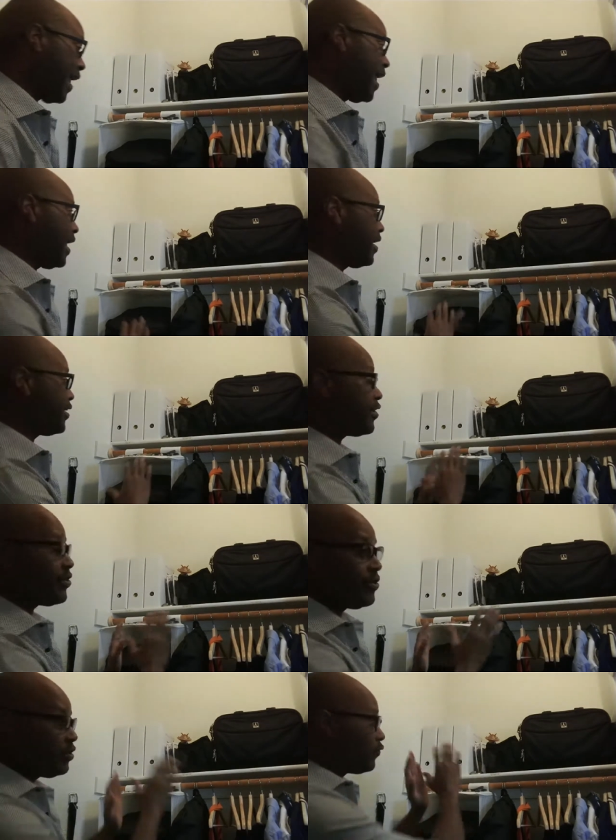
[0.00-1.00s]
and
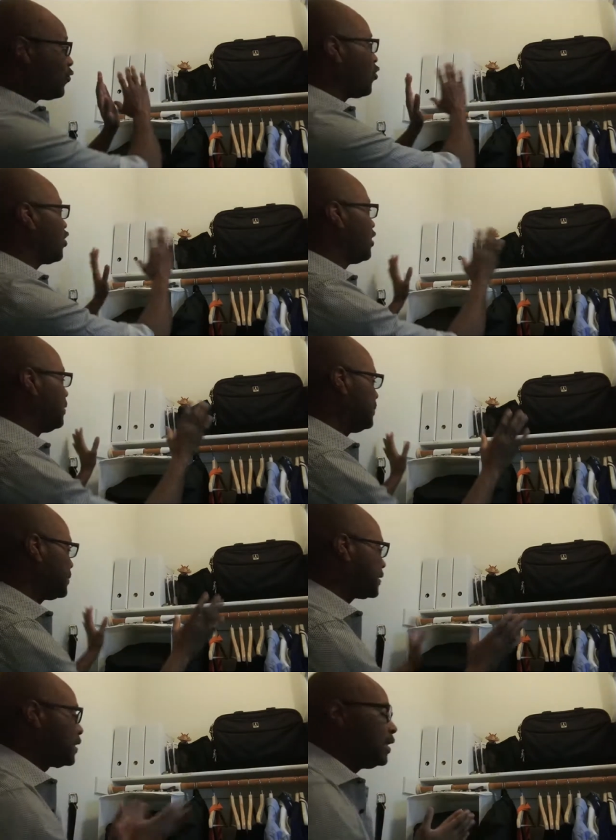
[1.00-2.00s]

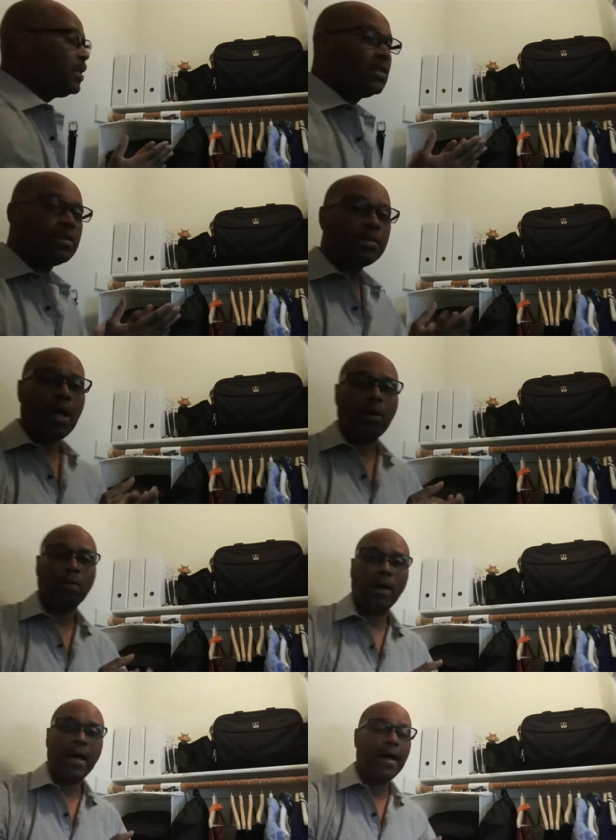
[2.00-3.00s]
uniforms. So,